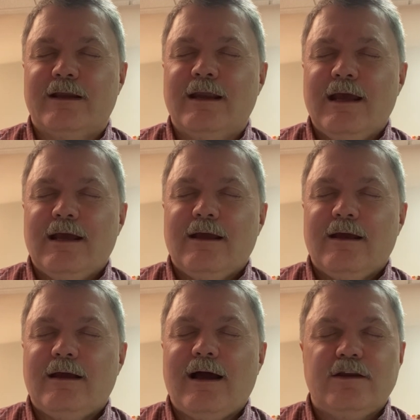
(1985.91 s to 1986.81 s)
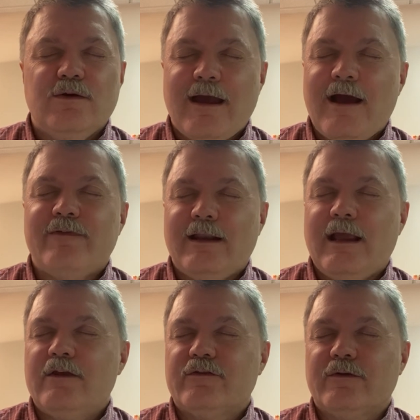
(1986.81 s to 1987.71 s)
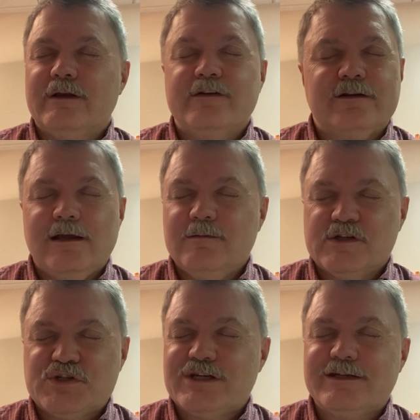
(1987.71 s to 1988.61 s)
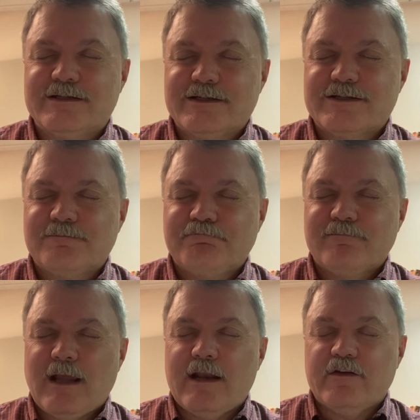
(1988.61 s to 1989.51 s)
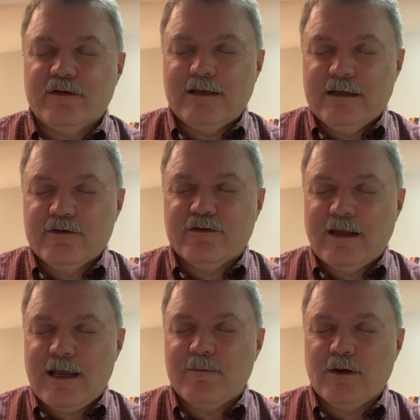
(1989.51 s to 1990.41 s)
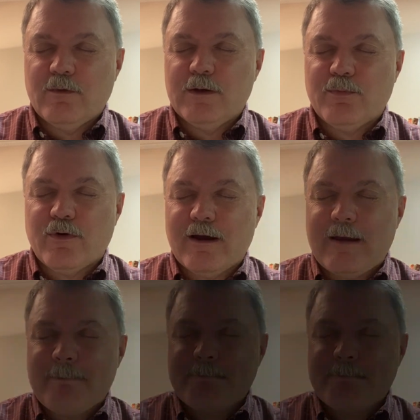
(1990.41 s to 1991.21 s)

And God, you have that answer. In his name is Jesus, and it's in his name that we pray.